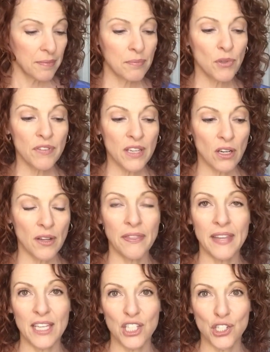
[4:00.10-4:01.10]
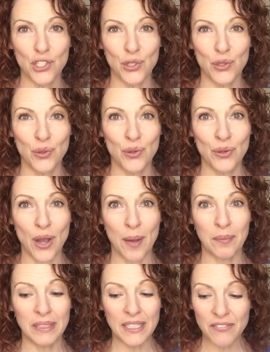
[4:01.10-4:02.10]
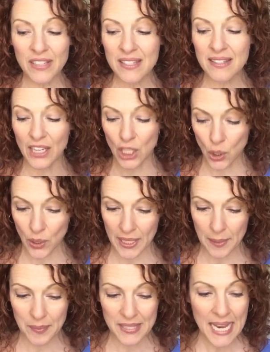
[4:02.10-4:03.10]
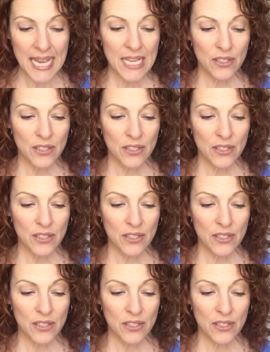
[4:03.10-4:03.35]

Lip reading: moving on then to leave-ins and creams.